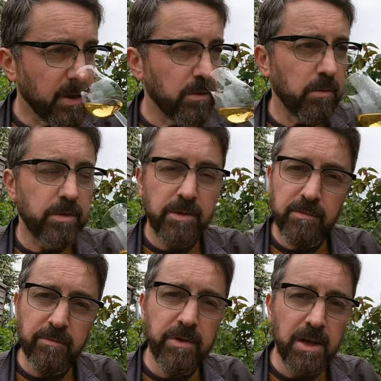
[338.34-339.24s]

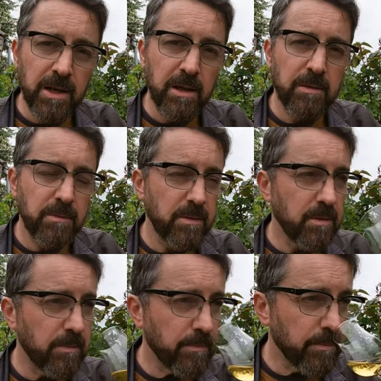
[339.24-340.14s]
some vanilla,
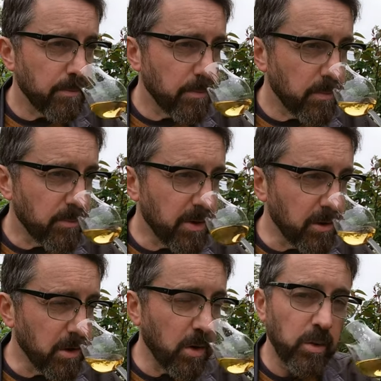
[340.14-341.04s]
a bit
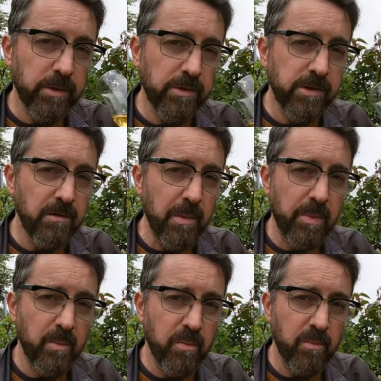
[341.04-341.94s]
of golden syrup
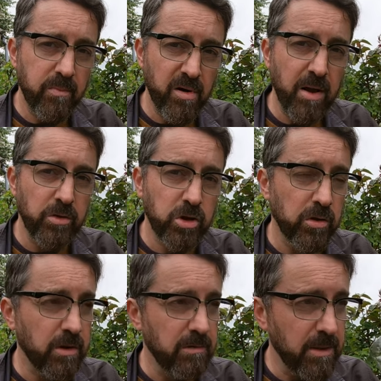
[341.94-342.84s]
and brown
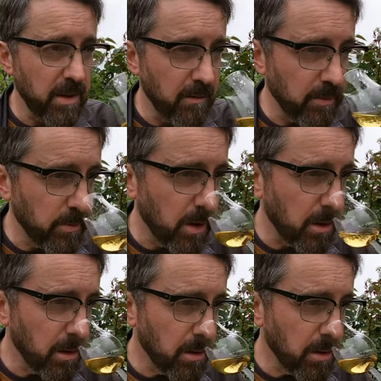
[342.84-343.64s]
sugar in there as well.